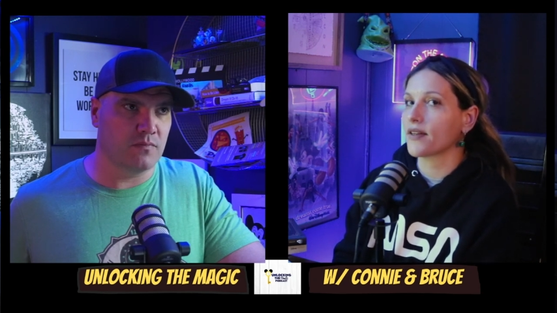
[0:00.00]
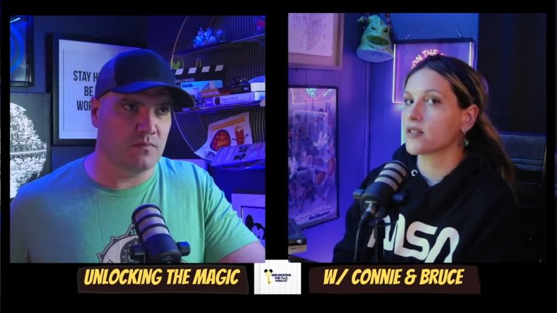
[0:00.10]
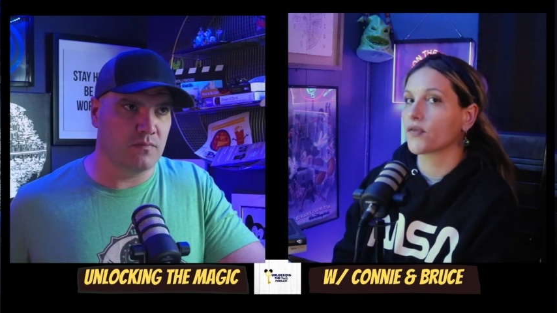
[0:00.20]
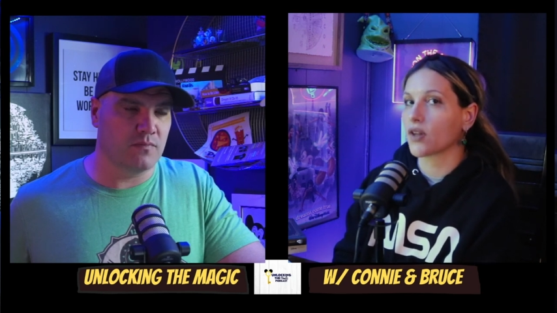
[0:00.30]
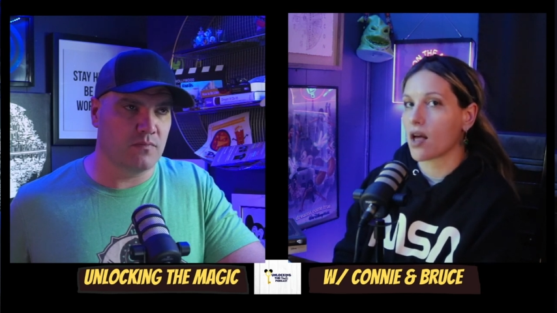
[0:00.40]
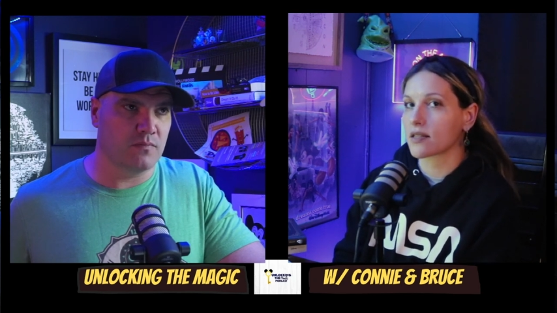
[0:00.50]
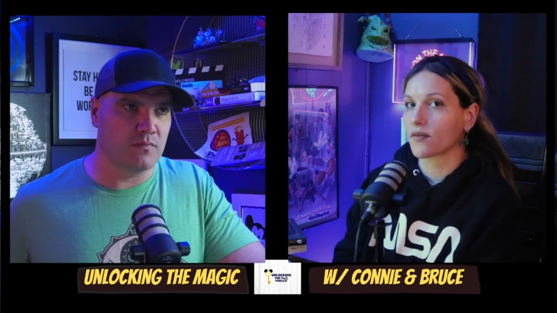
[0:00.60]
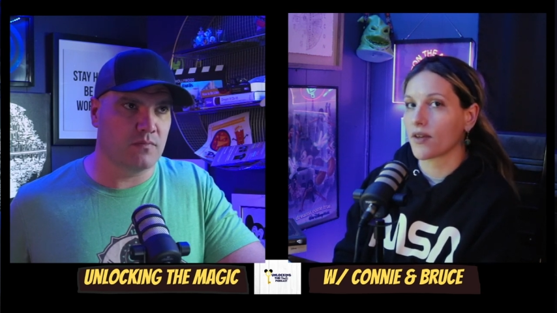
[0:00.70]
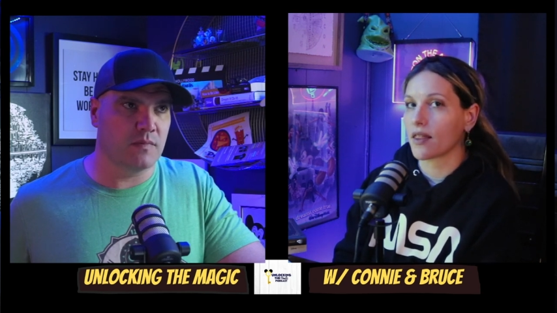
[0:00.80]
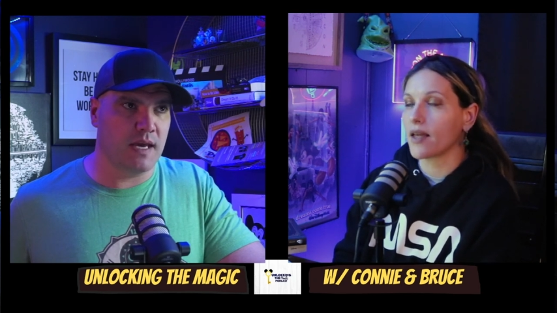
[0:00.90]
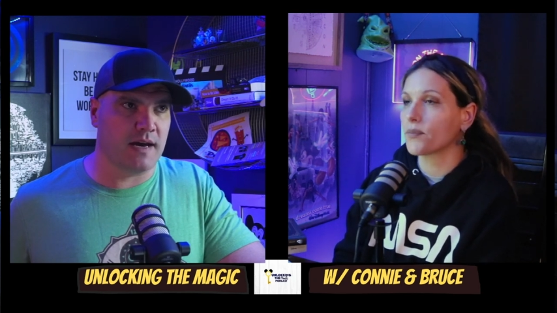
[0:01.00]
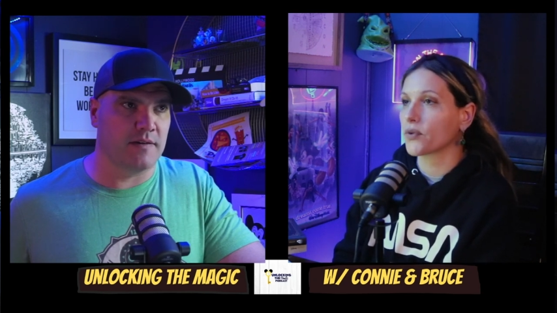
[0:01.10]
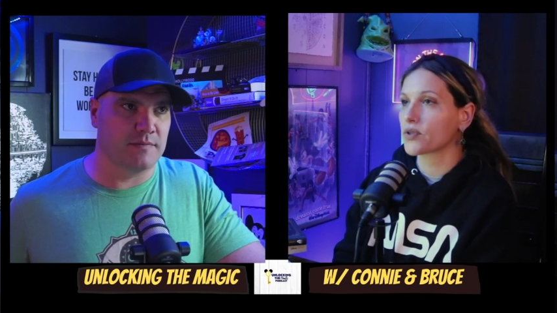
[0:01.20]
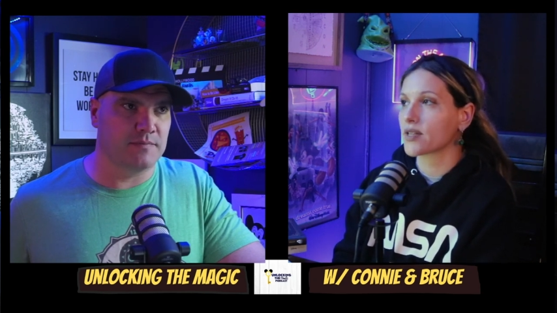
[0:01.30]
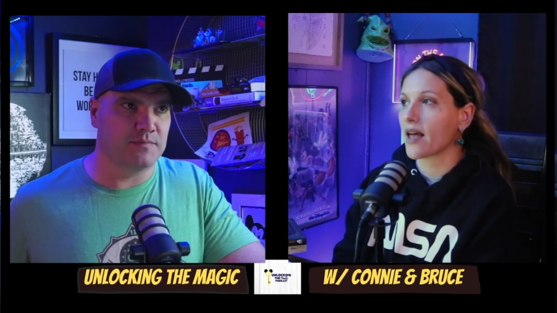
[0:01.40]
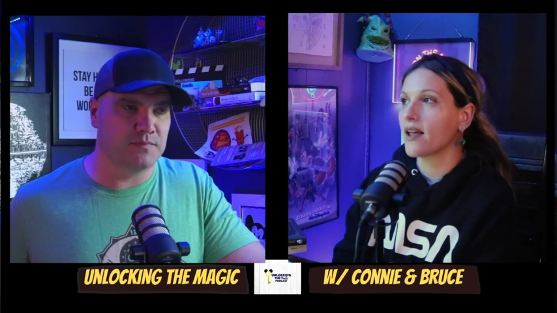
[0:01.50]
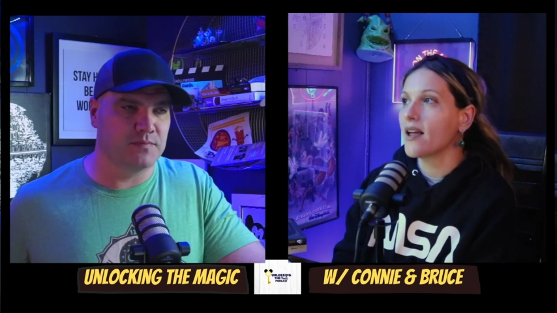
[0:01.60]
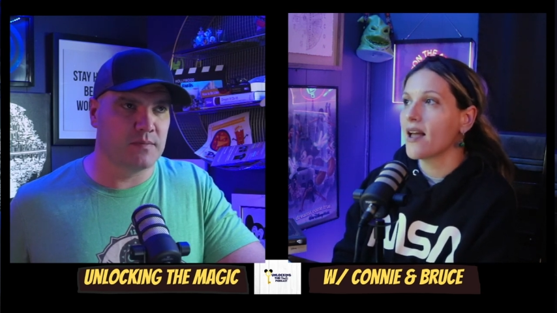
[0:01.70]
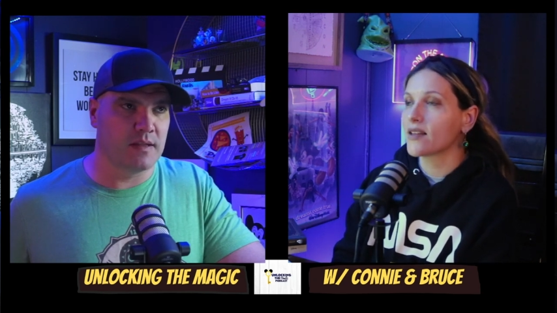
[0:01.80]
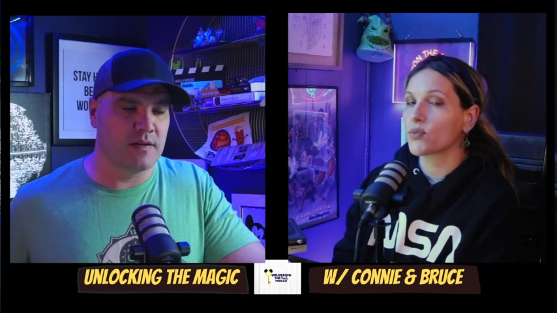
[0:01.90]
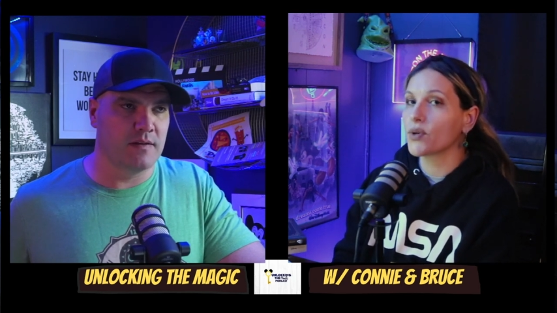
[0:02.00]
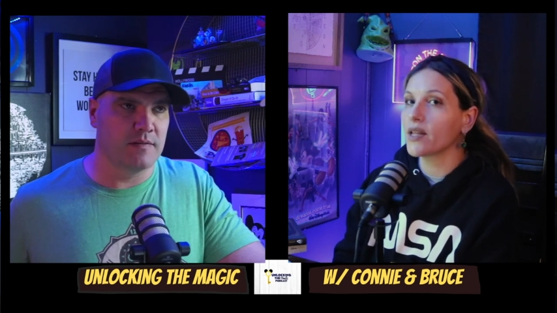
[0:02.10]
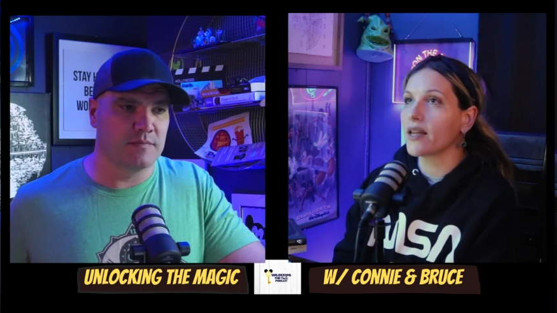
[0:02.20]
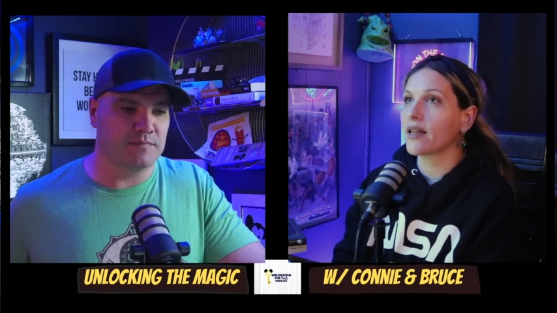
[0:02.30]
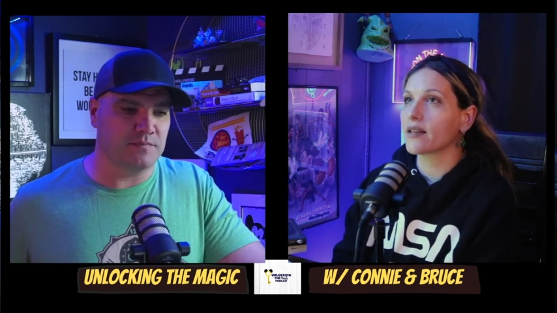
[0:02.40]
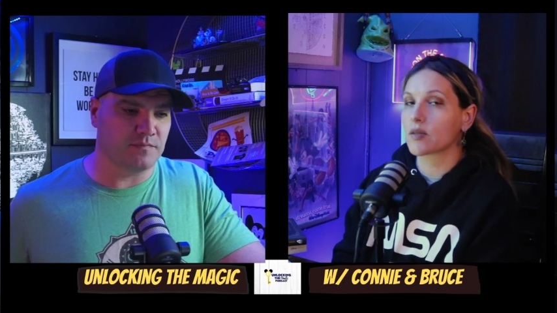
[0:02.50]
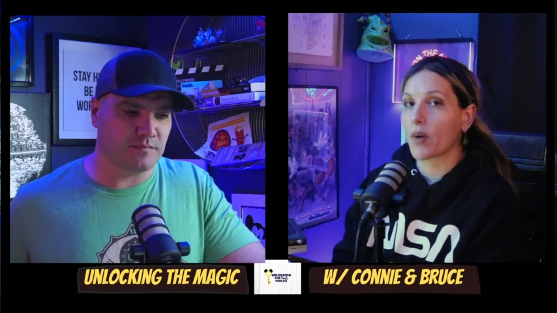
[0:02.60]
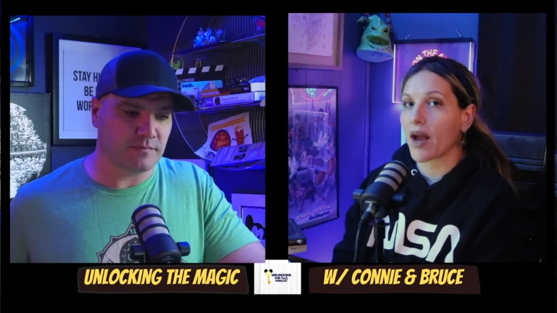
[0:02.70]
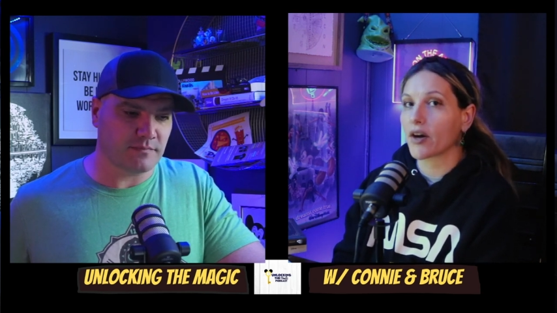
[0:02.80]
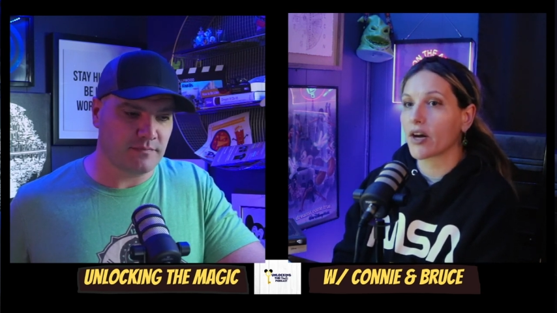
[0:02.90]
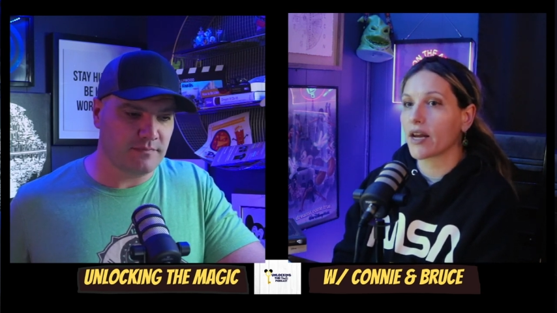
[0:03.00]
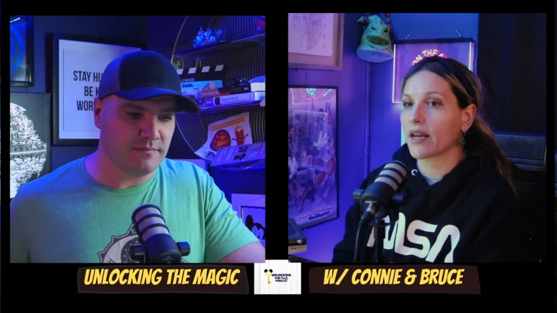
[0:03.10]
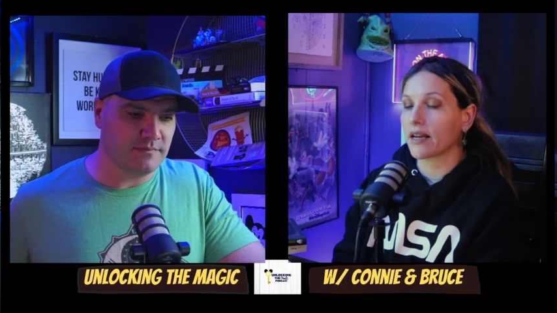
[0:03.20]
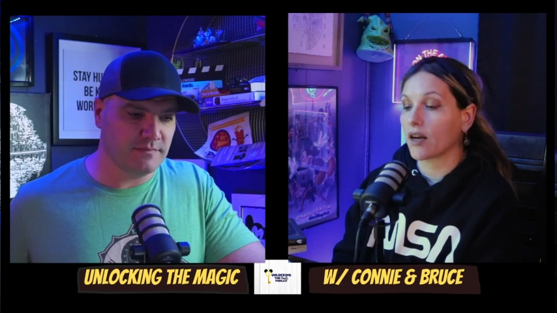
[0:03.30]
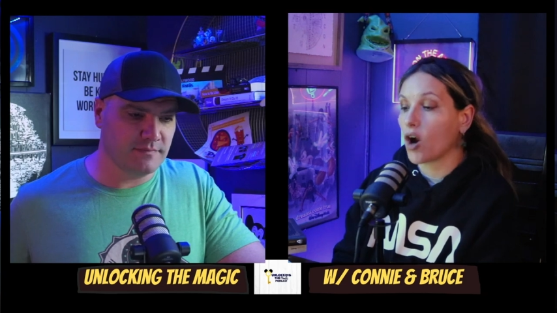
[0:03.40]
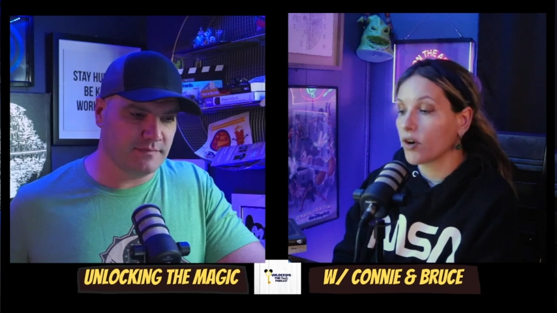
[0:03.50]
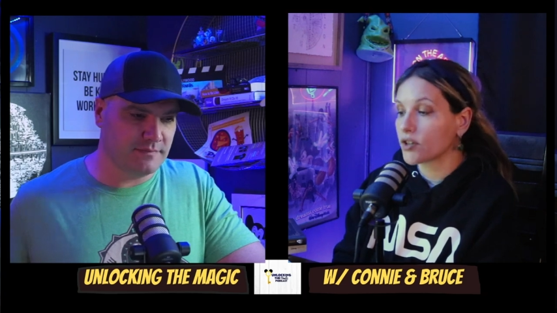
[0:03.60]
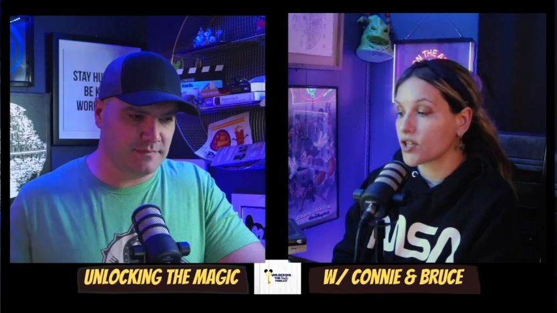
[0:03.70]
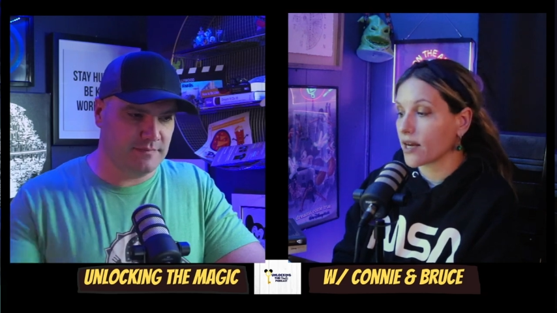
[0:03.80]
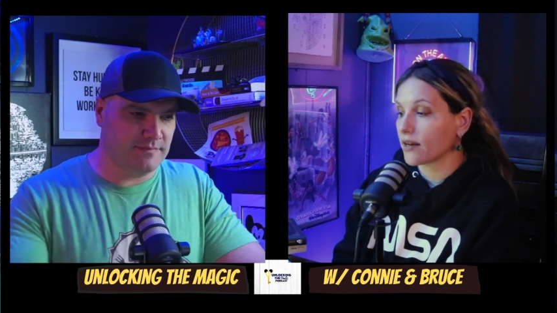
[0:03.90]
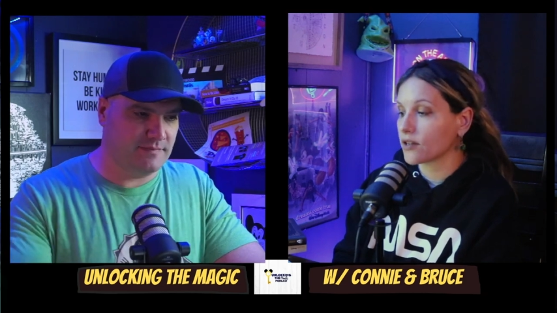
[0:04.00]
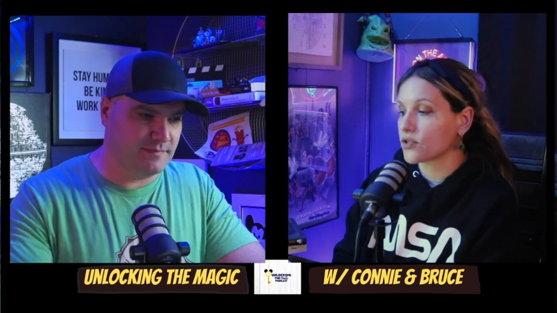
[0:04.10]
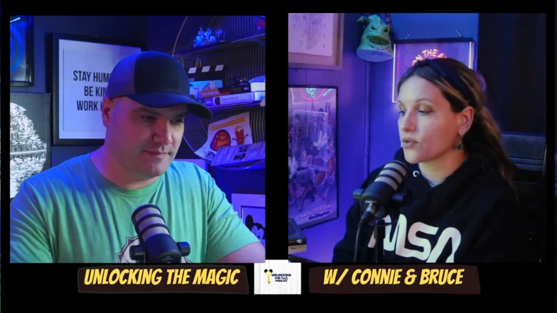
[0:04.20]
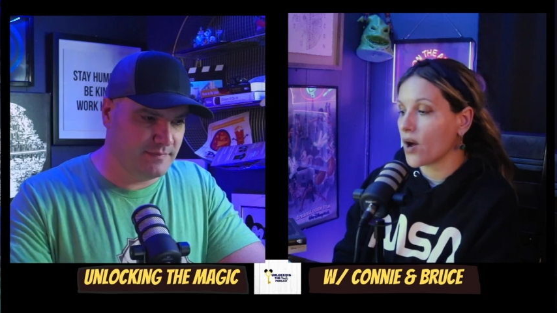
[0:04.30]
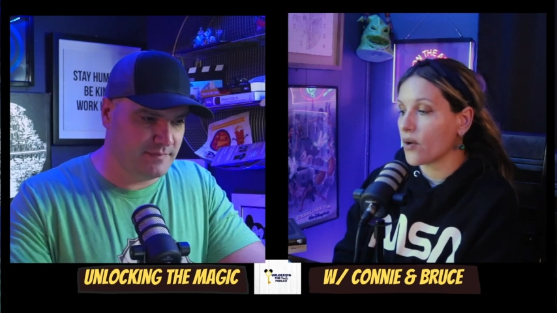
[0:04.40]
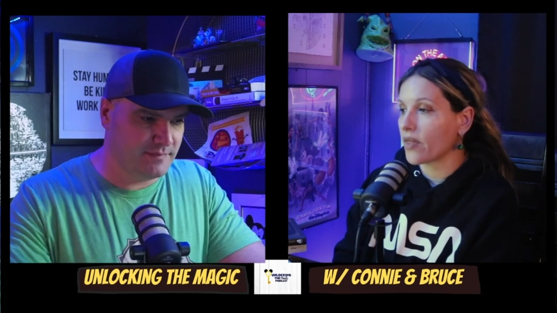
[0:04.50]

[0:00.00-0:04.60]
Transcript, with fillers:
Speaker 1: his philosophy, like yeah. Bruce said. It's really inspiring and encouraging because you know